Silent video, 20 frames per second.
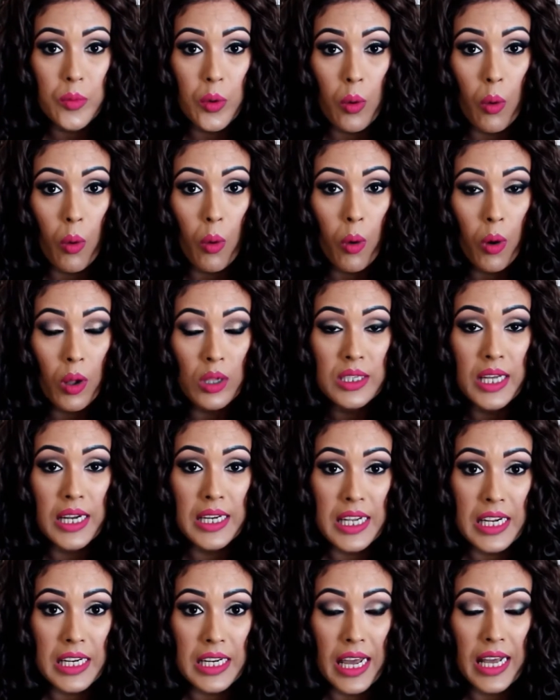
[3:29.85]
all the
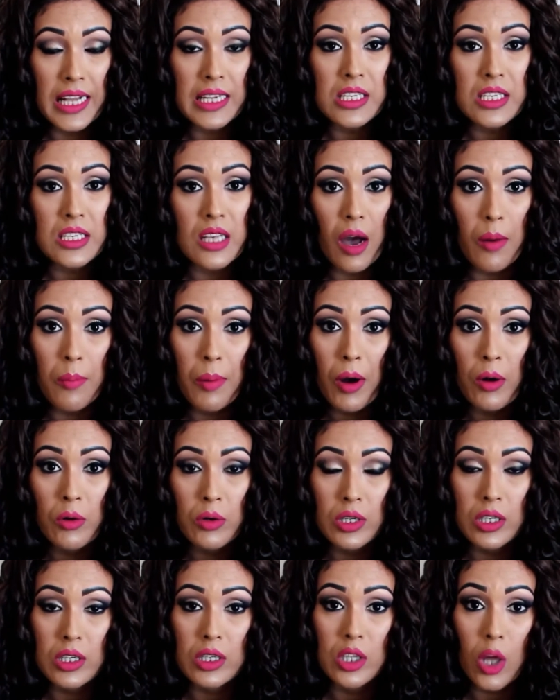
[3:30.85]
details
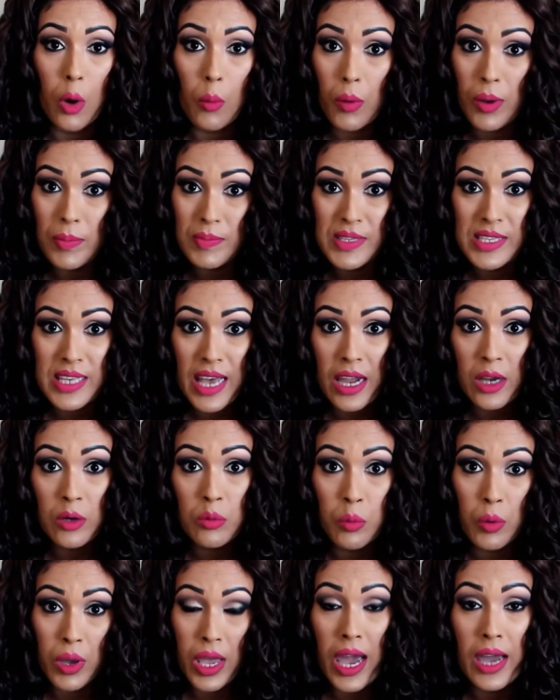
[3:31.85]
about the
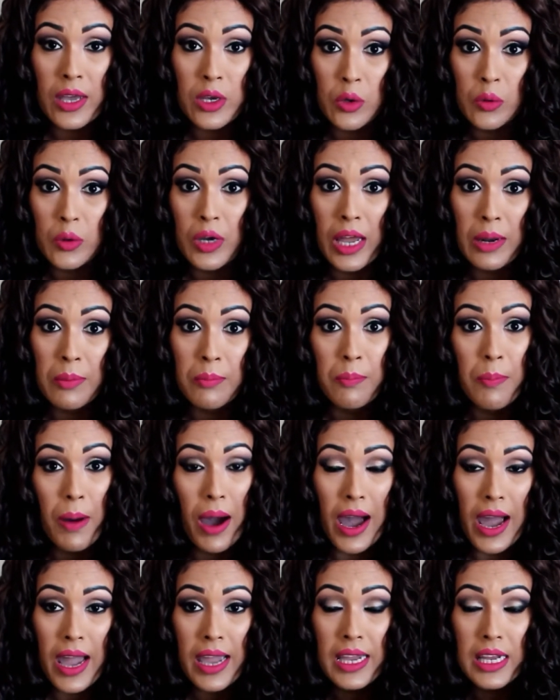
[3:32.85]
website where you can
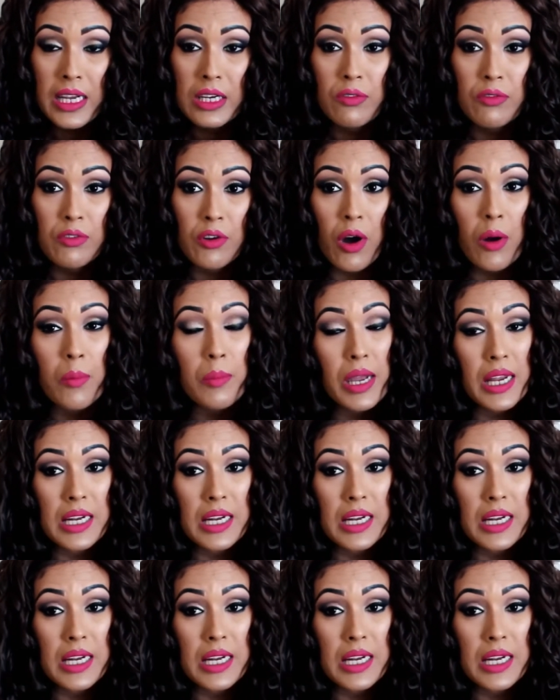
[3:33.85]
buy it from.